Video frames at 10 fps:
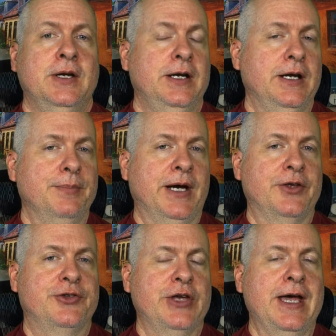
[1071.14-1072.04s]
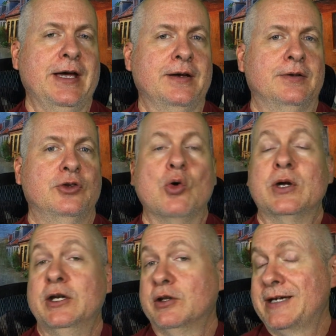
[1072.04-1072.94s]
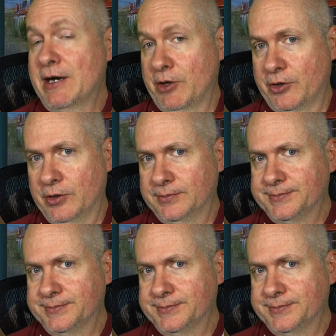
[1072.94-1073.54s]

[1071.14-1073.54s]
And I'm not saying don't kill a character.